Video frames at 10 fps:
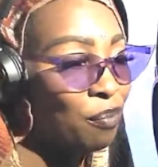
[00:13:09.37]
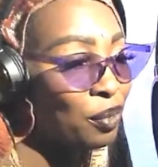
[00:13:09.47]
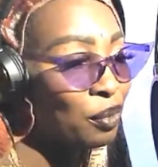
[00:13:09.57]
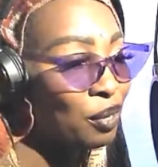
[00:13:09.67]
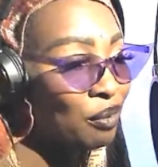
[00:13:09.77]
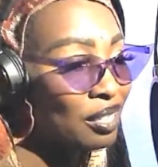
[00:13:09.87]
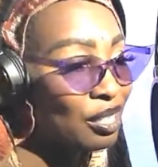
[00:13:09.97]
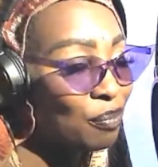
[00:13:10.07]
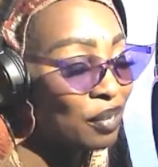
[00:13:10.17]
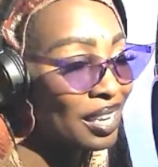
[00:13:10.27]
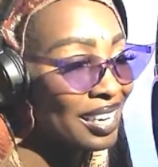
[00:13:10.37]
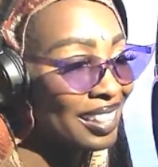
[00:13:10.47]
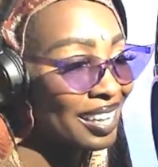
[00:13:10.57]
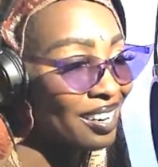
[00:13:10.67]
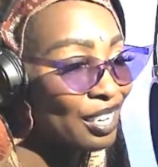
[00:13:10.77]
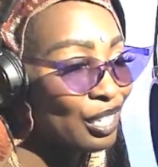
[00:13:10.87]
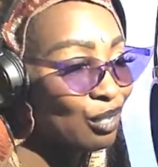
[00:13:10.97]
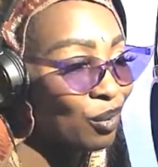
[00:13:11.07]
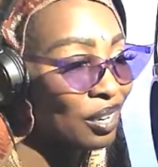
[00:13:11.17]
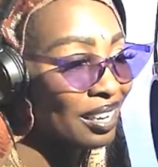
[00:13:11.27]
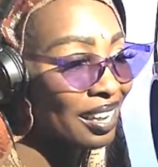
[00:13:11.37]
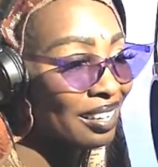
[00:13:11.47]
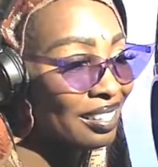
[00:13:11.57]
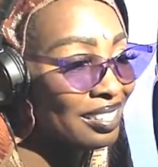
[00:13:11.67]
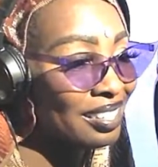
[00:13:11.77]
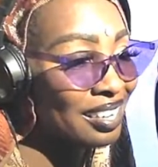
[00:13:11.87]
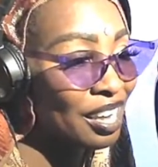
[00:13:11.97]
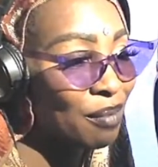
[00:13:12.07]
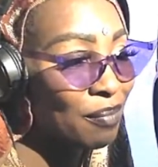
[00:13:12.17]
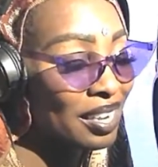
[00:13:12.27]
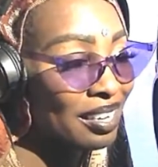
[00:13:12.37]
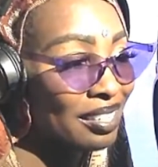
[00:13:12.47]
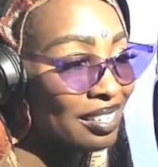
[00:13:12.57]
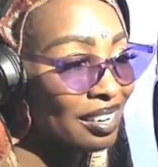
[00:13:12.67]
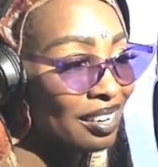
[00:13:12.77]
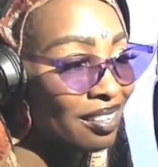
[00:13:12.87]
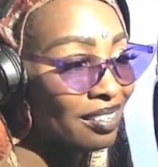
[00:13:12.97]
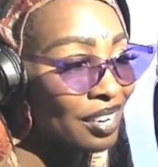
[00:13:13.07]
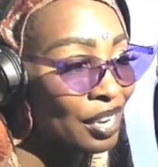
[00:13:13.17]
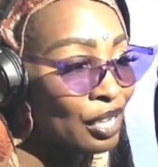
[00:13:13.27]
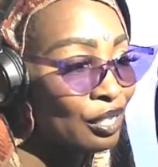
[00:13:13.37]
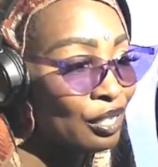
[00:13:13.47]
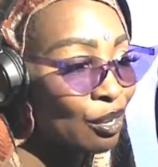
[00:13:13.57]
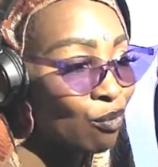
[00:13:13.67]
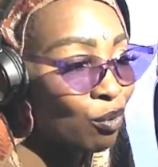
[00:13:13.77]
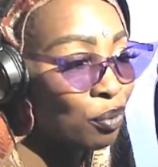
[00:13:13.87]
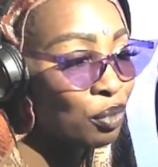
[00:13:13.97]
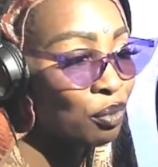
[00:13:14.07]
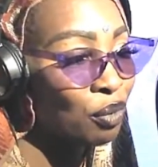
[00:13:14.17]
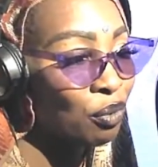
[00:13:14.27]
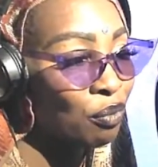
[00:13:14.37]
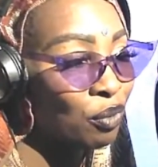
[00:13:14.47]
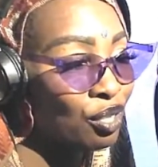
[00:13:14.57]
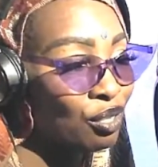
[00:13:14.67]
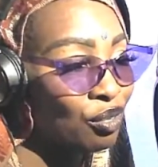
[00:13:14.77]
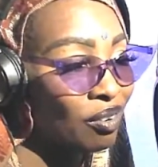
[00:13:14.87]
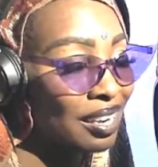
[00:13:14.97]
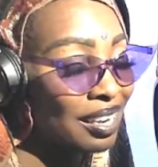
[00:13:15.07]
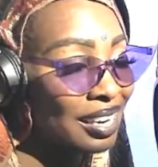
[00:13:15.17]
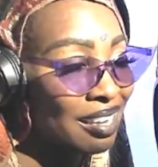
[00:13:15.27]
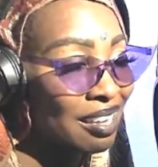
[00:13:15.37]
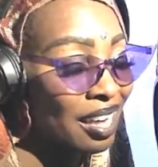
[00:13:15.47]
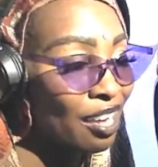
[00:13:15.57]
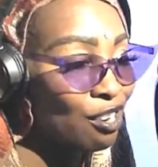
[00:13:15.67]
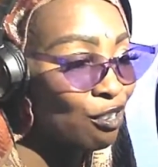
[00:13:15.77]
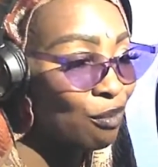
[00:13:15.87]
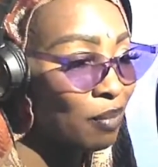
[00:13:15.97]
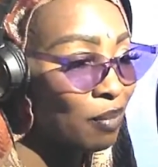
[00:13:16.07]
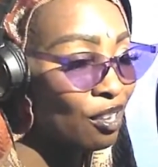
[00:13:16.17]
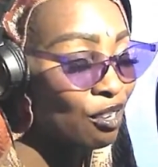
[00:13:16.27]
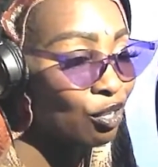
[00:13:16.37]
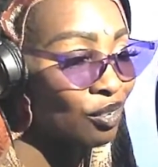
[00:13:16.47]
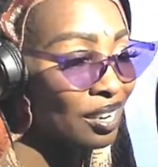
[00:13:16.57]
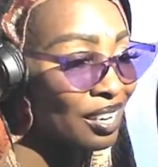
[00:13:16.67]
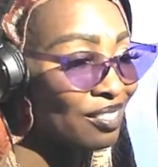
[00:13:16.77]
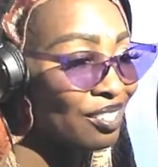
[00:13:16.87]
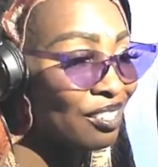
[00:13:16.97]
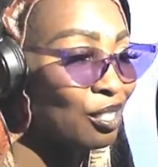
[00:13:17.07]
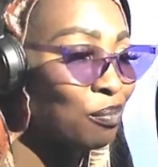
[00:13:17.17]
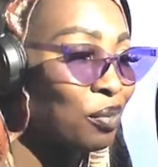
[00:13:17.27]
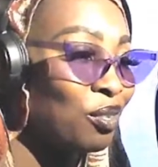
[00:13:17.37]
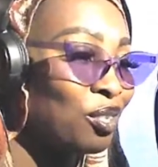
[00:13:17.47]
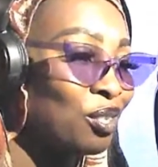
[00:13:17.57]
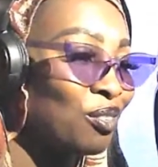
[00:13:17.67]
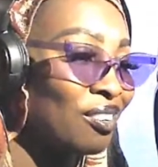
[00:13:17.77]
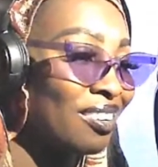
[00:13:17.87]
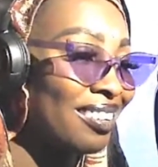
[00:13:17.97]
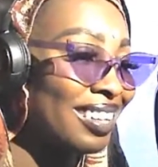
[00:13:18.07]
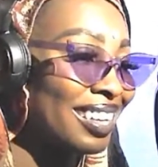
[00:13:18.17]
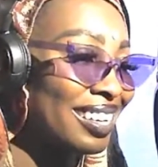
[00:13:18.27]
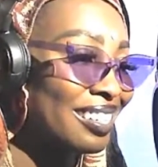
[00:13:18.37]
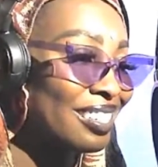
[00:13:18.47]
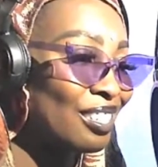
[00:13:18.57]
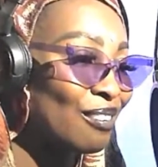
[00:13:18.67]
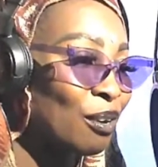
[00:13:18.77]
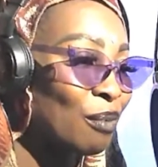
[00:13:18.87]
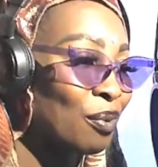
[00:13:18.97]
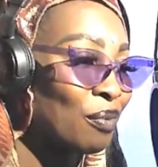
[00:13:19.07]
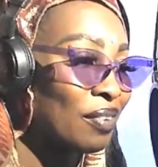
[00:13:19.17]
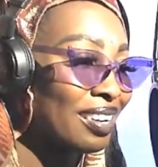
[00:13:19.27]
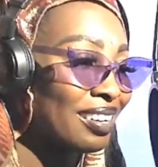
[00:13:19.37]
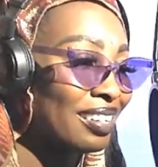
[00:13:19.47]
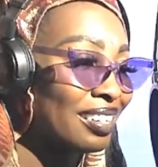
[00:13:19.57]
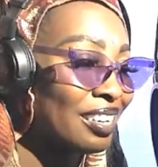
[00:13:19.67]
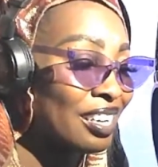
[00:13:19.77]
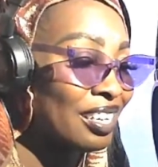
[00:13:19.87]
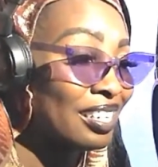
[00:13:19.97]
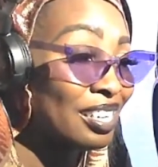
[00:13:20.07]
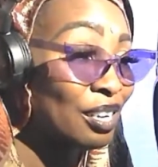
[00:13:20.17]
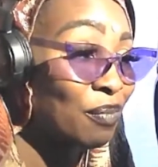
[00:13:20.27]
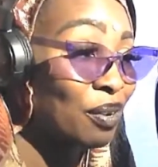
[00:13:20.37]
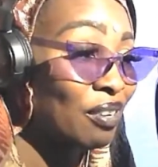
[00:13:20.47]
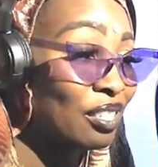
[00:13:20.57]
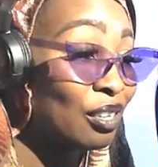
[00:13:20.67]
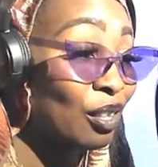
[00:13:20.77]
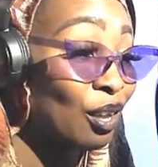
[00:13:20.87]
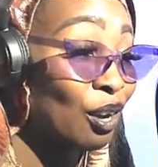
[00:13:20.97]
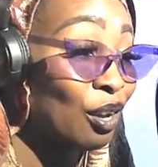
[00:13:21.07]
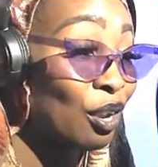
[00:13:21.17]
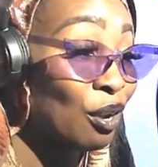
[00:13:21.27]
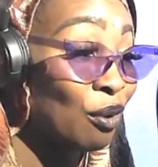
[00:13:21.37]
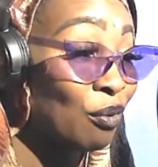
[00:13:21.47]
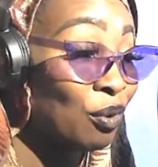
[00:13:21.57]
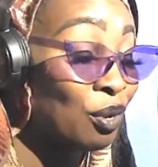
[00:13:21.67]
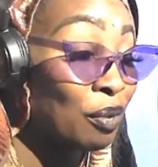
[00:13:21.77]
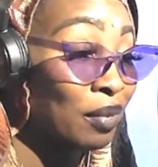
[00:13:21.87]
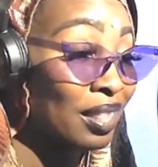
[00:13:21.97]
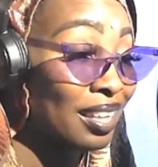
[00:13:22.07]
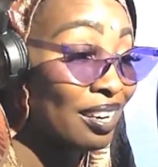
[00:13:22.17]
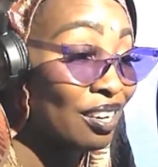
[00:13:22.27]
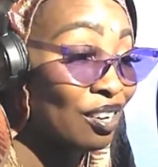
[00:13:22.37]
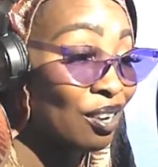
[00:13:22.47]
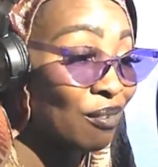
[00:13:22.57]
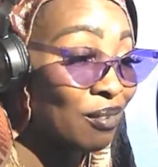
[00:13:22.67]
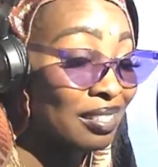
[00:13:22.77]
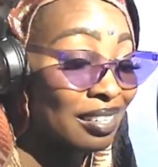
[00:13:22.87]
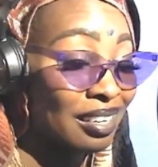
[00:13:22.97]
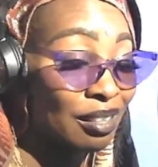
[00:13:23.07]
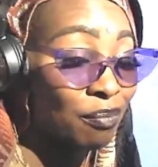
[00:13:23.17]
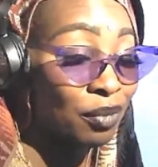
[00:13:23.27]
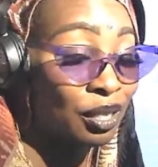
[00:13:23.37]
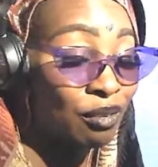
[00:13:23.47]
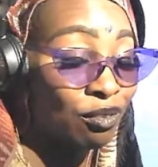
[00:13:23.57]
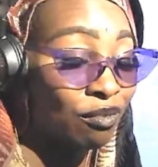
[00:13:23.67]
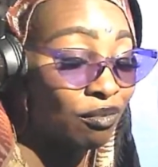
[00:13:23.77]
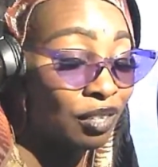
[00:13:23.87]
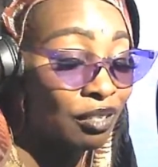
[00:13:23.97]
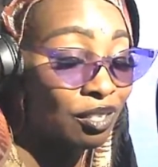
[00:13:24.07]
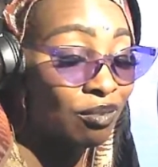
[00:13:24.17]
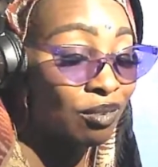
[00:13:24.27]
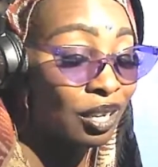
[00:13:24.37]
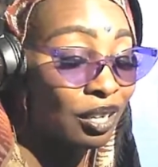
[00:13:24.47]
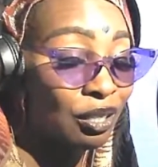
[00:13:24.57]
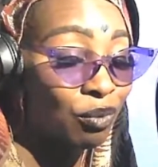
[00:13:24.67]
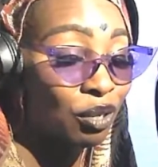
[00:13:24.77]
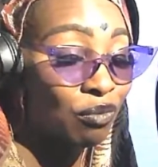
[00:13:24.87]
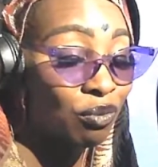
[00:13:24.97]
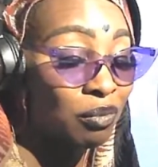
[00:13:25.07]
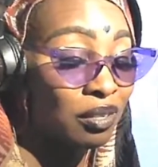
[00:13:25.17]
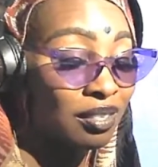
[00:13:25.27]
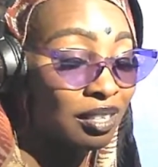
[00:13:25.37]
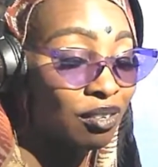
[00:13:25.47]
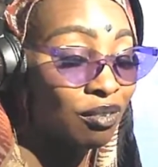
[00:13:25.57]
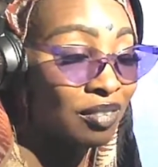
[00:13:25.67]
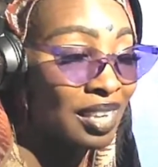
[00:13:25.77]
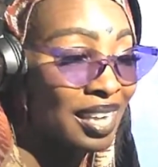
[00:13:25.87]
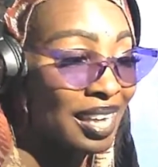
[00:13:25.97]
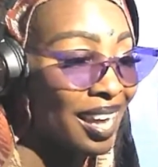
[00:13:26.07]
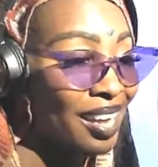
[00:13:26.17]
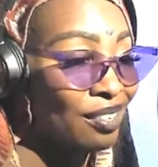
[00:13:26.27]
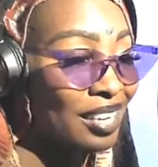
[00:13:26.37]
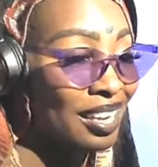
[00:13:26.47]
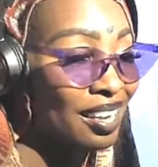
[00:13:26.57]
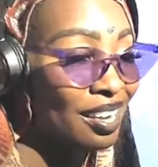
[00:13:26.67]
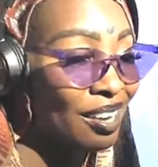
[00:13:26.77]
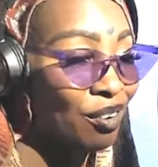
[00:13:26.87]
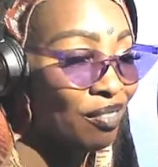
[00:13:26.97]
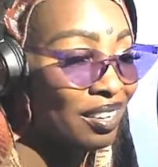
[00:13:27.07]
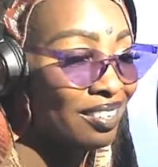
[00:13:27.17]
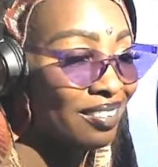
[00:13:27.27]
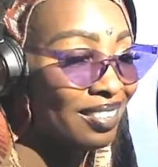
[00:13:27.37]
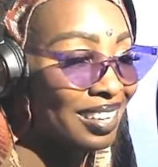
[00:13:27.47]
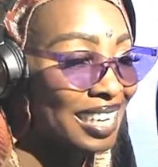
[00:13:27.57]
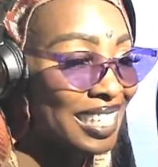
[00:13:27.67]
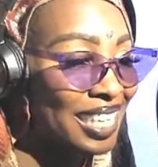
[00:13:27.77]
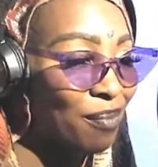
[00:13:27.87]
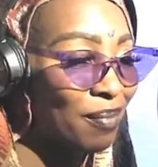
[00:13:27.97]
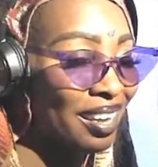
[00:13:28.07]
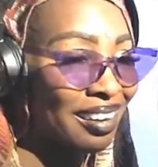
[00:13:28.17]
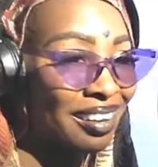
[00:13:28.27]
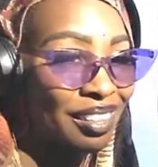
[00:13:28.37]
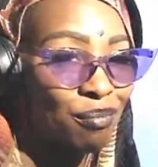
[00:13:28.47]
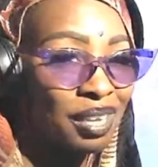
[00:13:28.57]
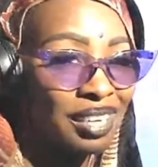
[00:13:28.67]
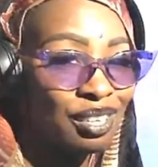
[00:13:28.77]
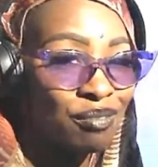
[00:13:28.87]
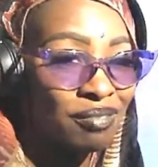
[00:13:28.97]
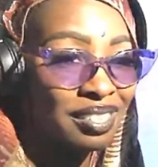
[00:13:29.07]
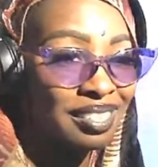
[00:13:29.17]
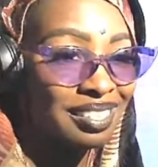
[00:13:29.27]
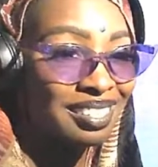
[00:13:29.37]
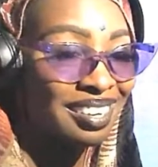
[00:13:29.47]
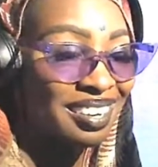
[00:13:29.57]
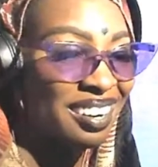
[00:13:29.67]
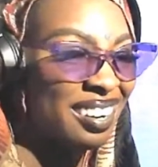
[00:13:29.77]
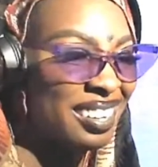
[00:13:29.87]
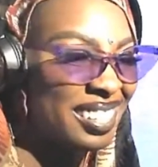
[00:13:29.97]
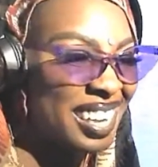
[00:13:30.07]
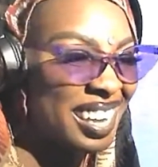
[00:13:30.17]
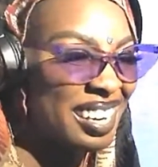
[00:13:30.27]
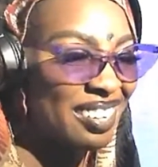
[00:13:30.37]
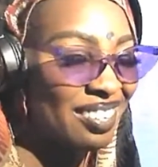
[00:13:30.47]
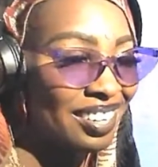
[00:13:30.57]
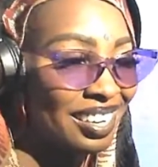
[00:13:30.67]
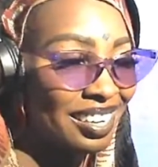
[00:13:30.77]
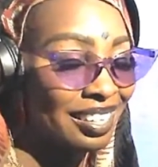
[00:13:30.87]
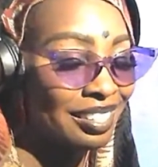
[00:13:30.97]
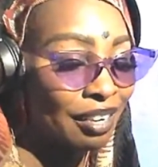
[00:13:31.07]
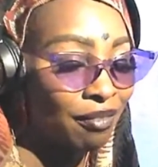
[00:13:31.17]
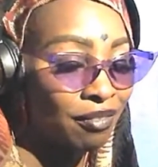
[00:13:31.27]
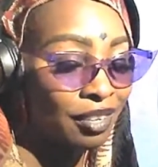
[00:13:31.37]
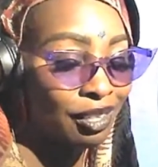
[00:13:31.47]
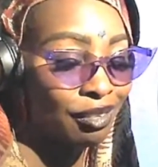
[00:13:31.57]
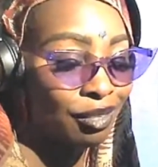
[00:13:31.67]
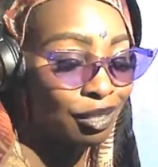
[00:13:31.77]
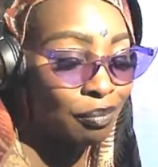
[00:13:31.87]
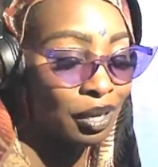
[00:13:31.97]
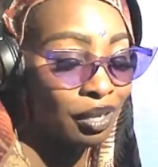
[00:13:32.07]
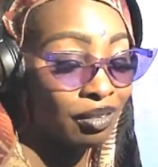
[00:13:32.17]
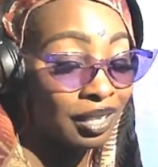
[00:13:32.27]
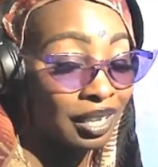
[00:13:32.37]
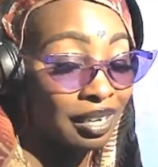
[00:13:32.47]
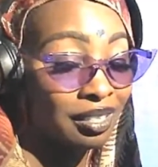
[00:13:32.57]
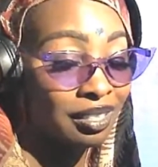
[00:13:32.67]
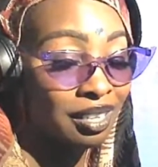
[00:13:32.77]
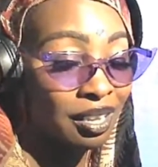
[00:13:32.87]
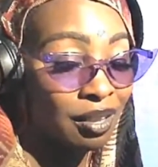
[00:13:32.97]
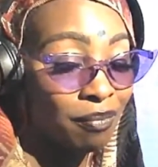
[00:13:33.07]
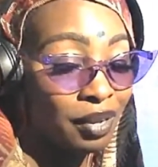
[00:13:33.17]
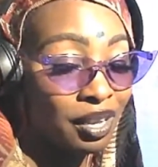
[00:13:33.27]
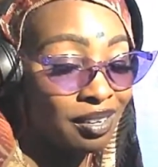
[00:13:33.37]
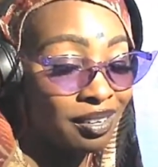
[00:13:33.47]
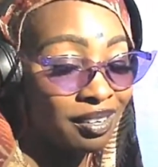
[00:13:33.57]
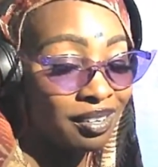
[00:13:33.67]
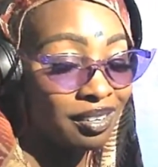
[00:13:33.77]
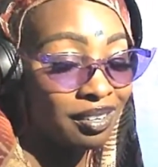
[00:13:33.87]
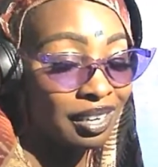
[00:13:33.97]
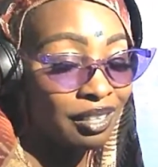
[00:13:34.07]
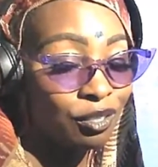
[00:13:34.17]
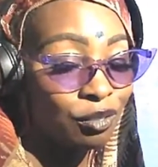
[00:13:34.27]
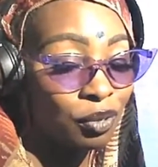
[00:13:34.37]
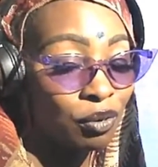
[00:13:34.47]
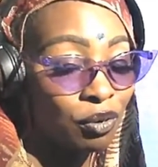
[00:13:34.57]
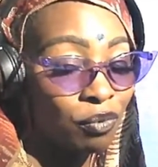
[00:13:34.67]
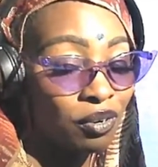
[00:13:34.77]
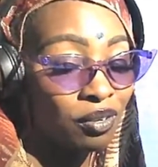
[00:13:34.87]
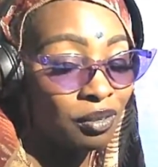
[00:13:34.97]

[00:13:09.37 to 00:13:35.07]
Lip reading: Pluto is the planet that ends one galaxy and begins another. So, with Pluto in retrograde and you're making your strides in your spiritual growth, yes, you are moving in deeper into the unknown. But that unknown is nothing but those vaults you locked away from yourself. And taking care of the little things that make all of the big differences are the tinier keys that fit those smaller locks. But in the spirit world,